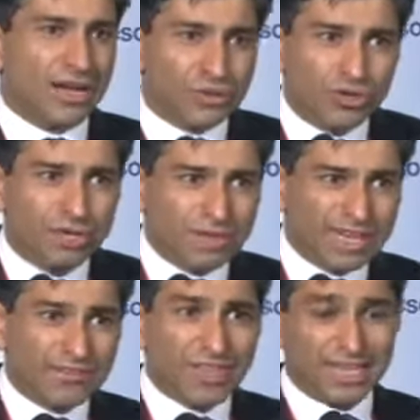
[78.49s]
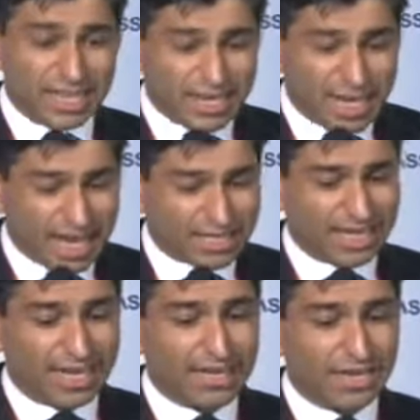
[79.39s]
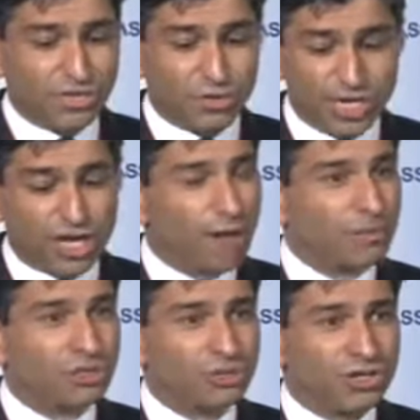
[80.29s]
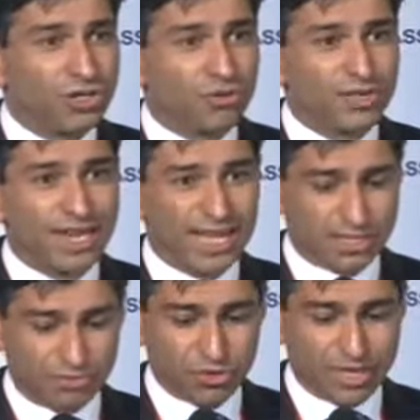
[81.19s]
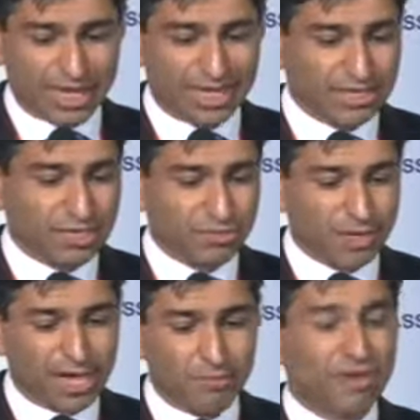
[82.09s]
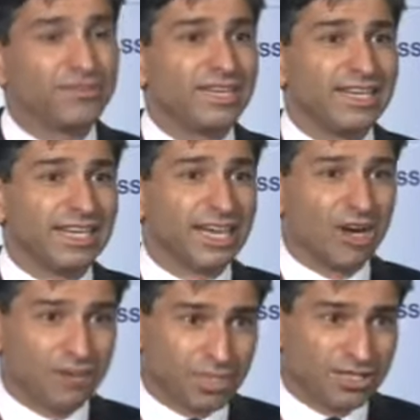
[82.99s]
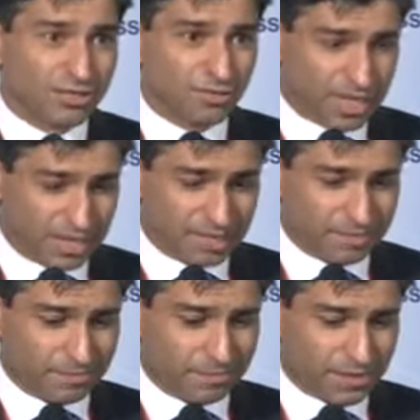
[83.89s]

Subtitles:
I truly believe that India has a unique opportunity over the next few decades to become one of the leading economies of the world,